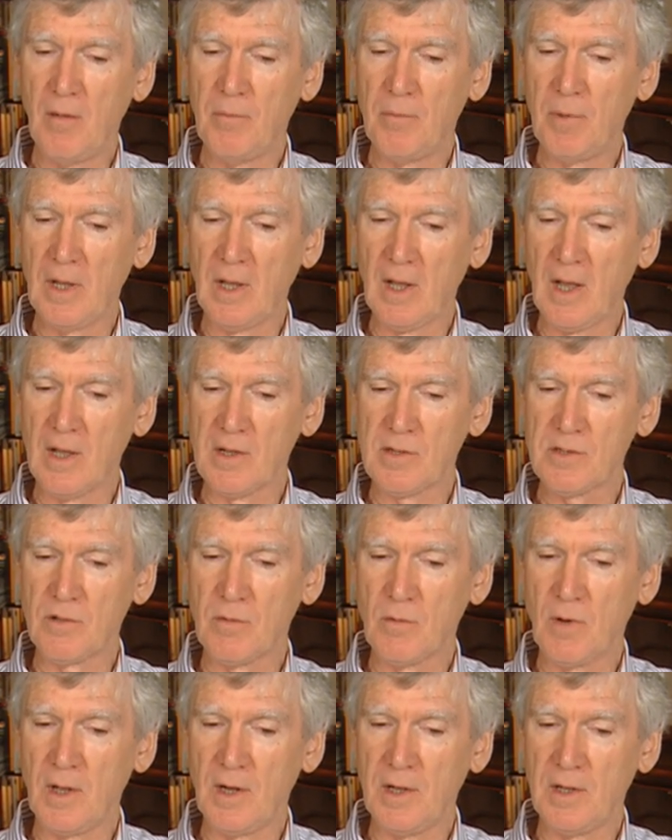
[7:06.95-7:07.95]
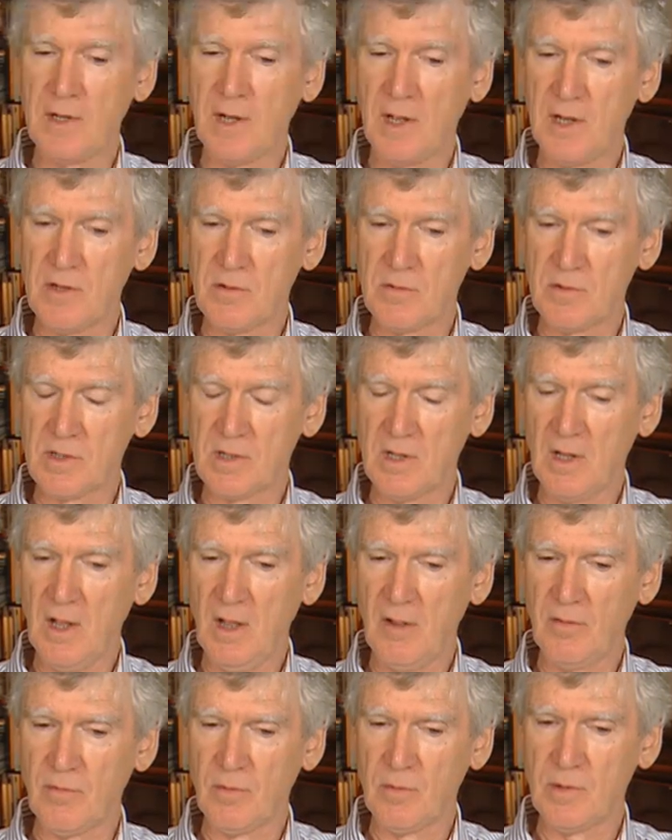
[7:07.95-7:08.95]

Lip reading: being asked to write A Dangerous Life,